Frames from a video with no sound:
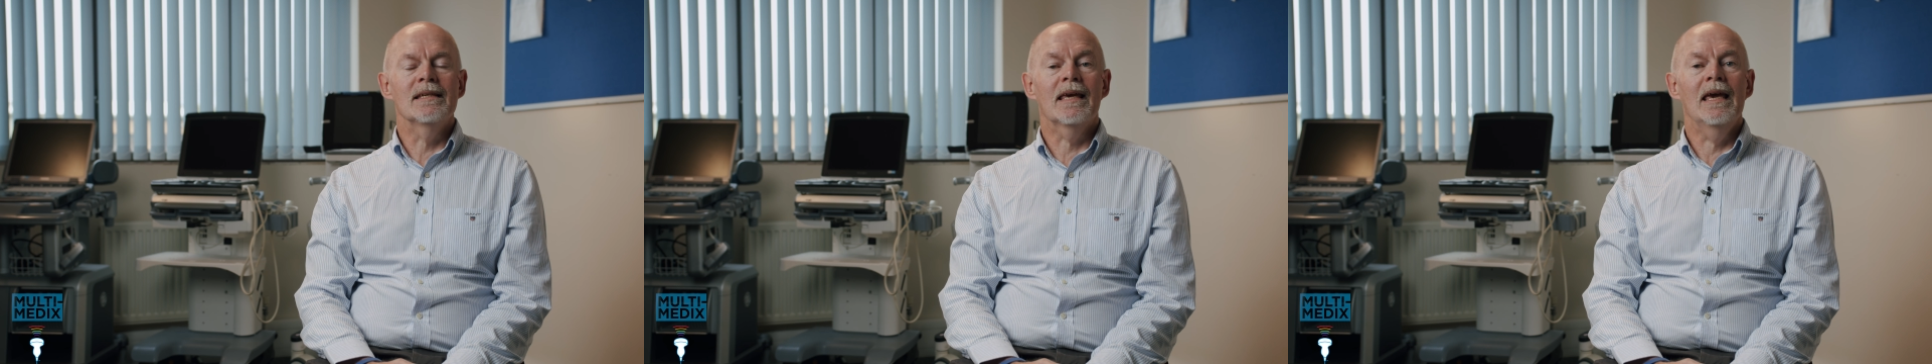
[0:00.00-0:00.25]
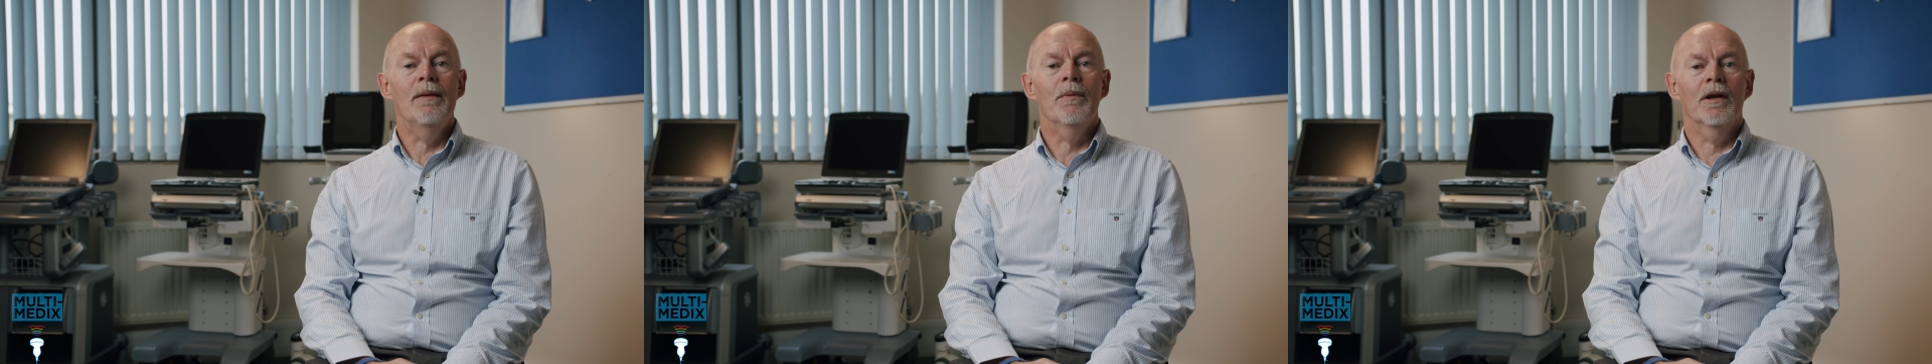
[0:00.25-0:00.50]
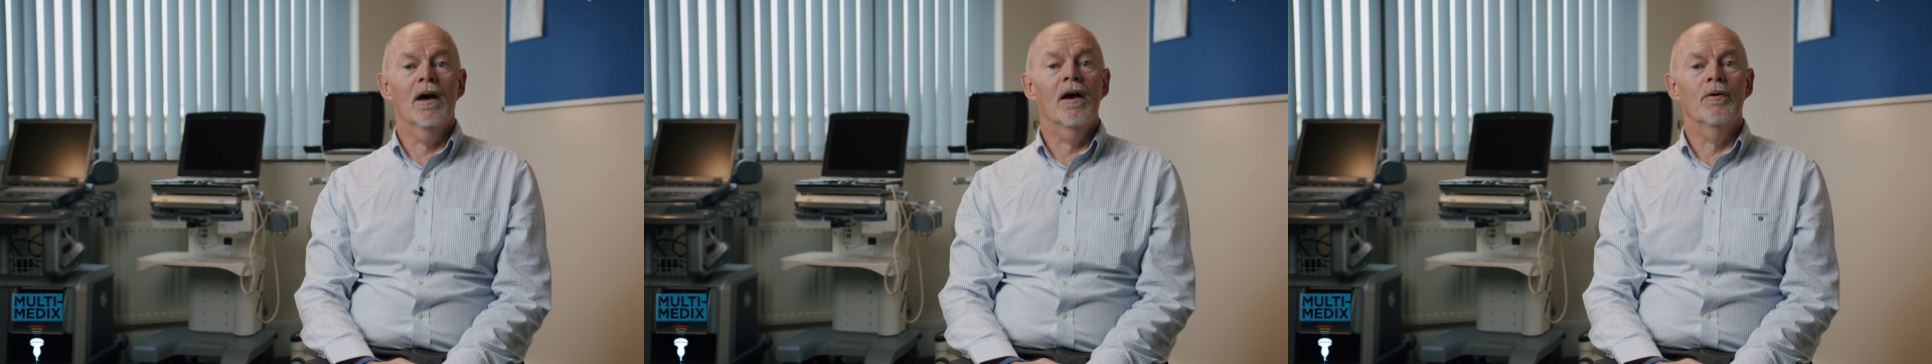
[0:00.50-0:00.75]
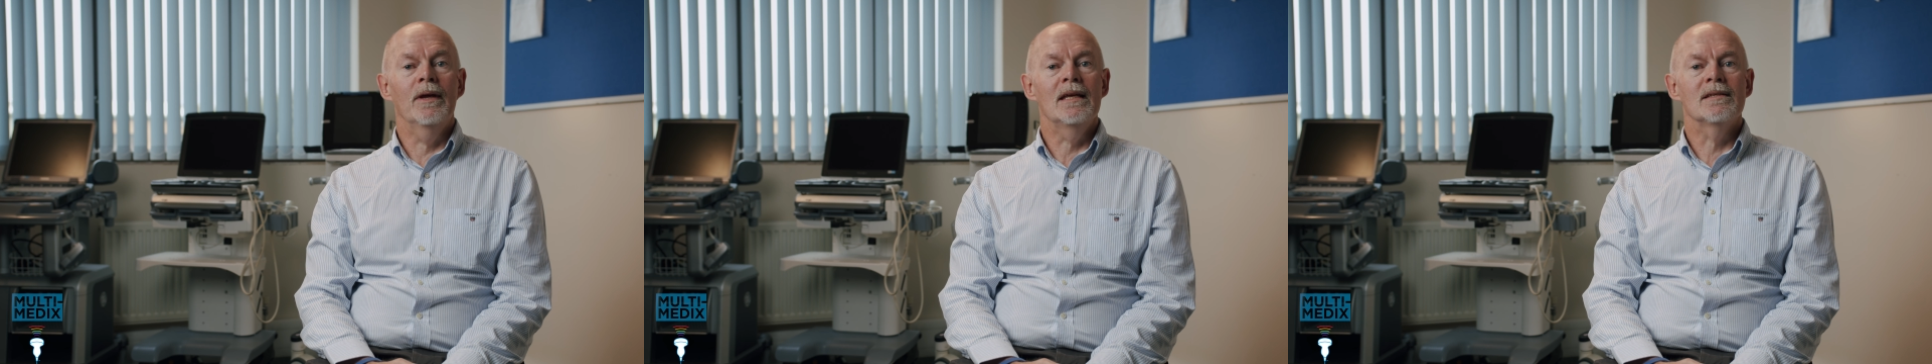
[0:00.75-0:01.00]
to keep an
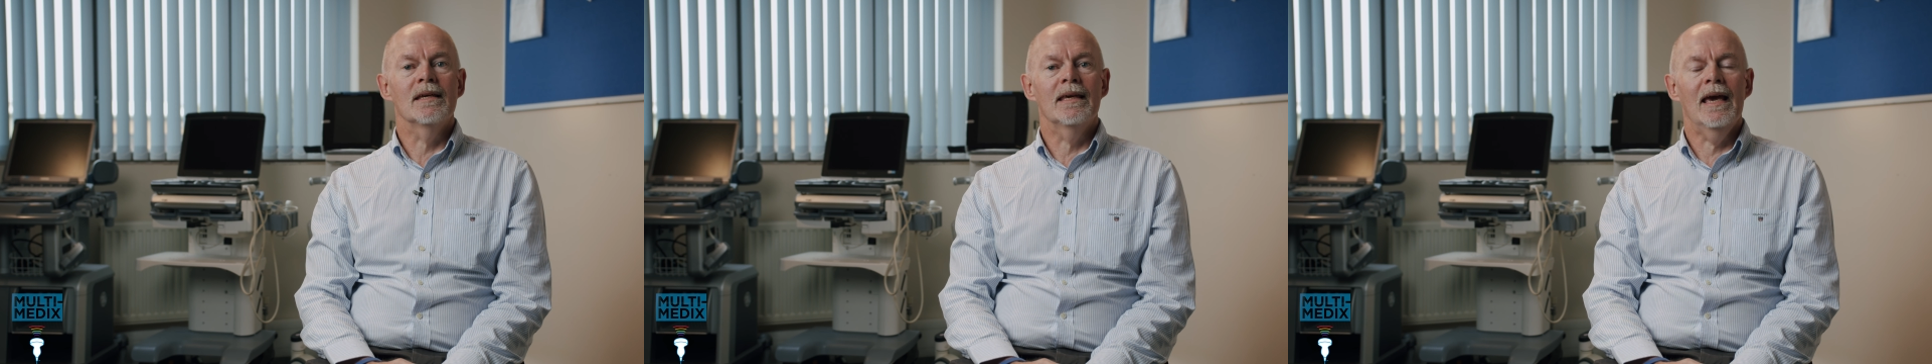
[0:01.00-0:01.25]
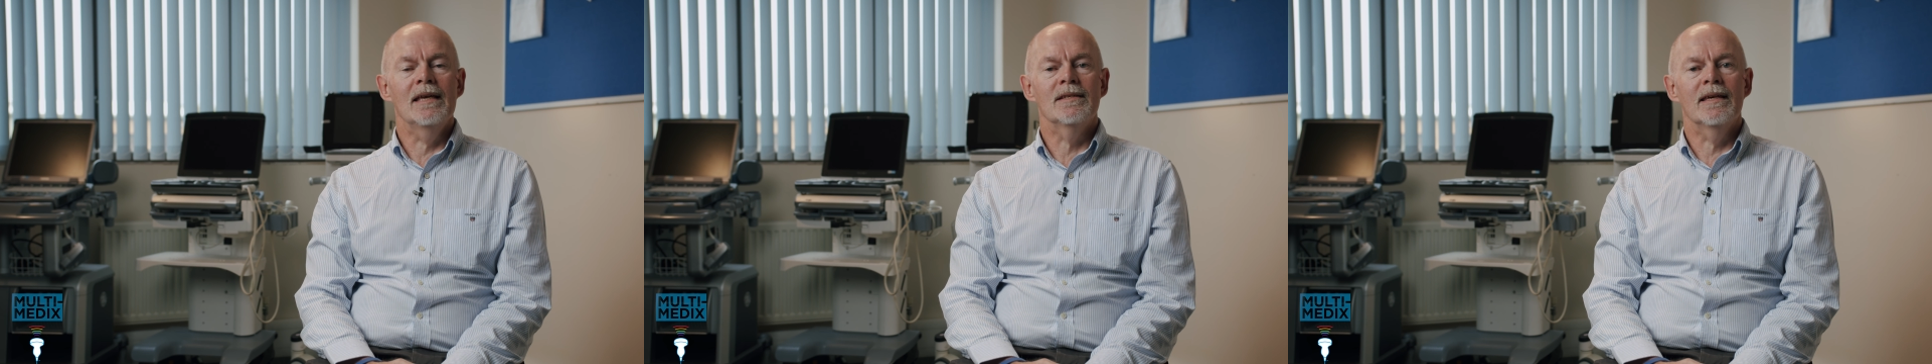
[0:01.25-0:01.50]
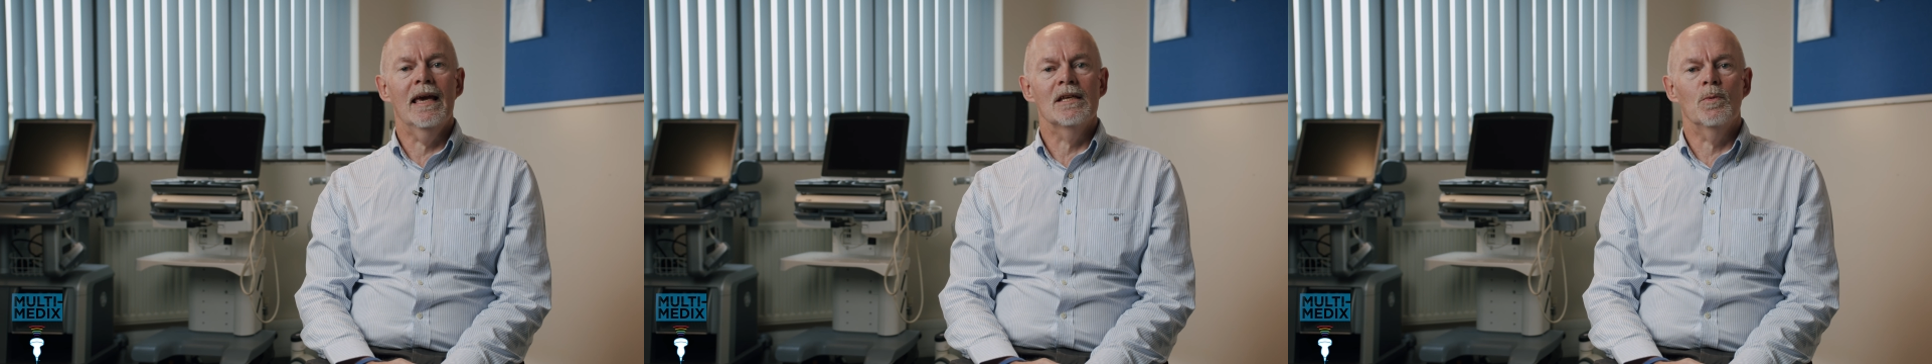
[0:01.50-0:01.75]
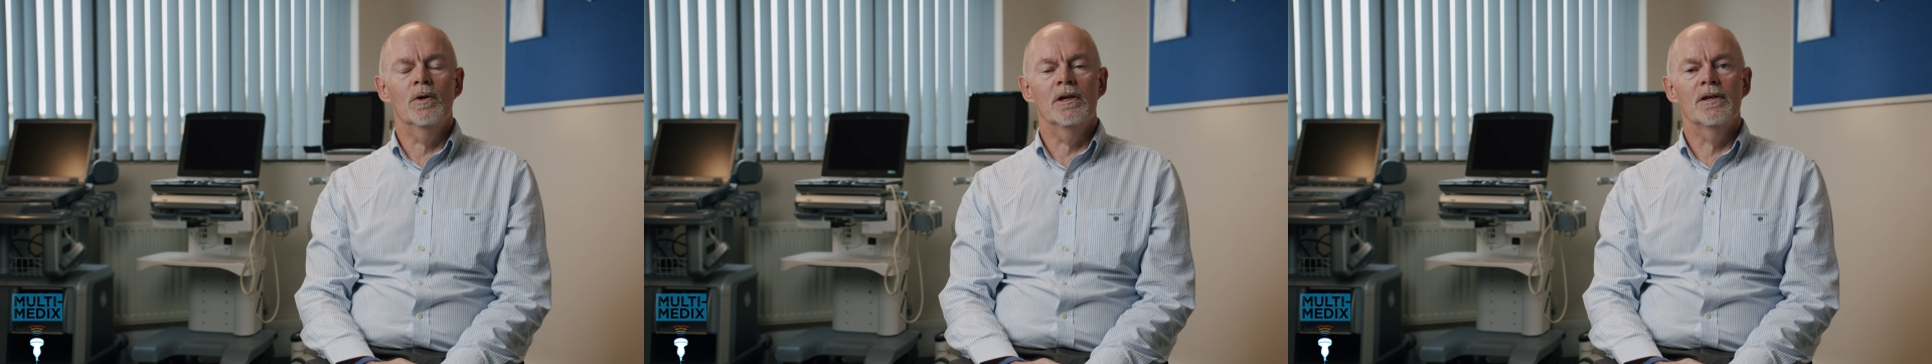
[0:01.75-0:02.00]
eye on it in case it
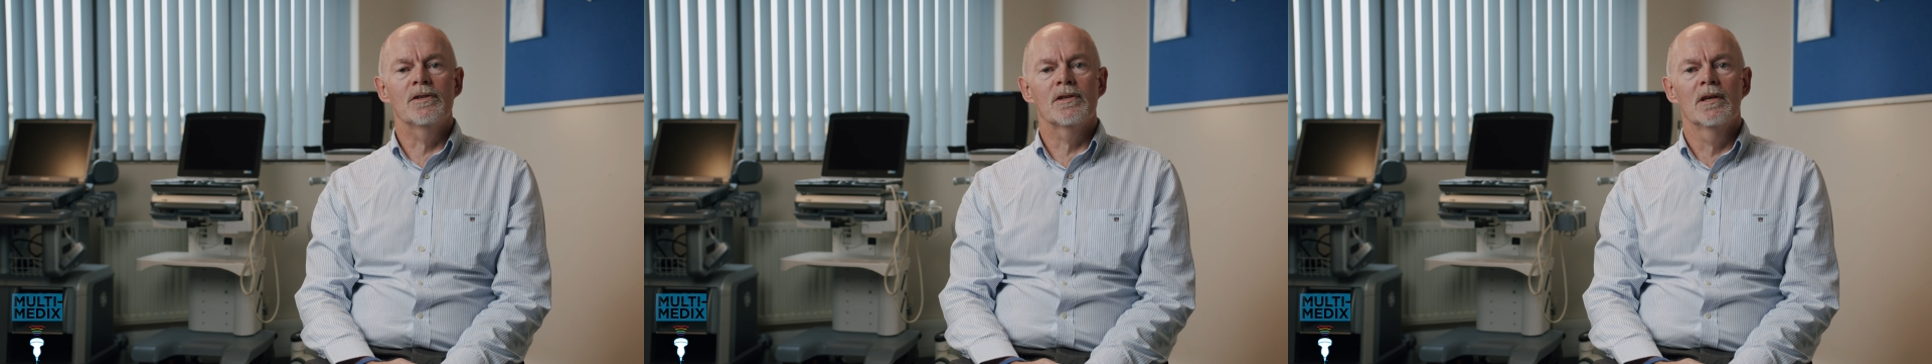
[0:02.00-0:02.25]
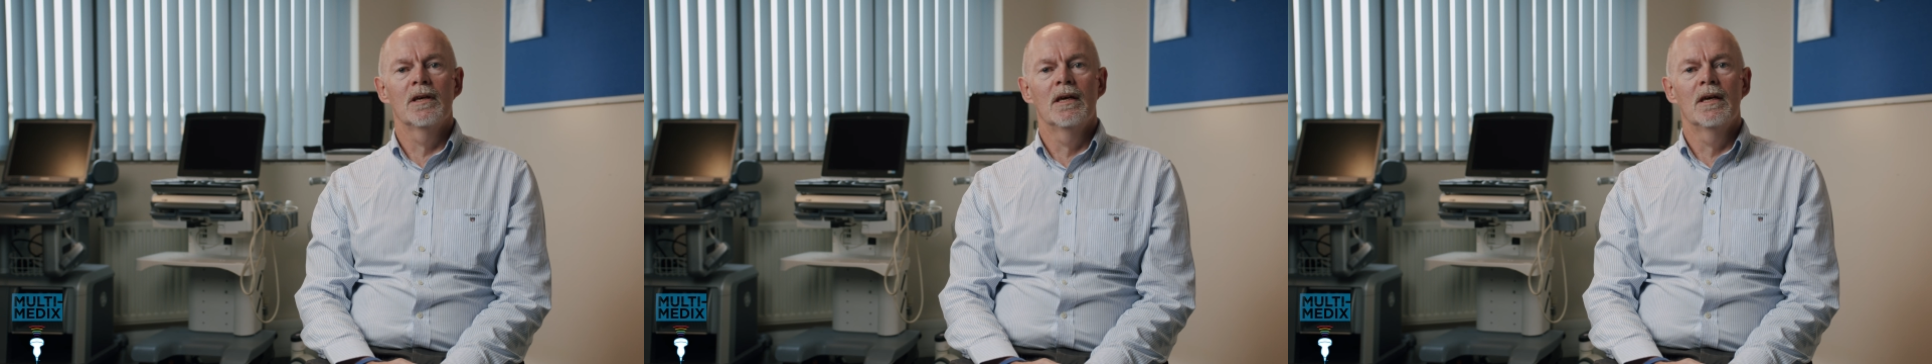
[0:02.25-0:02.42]
gets worse?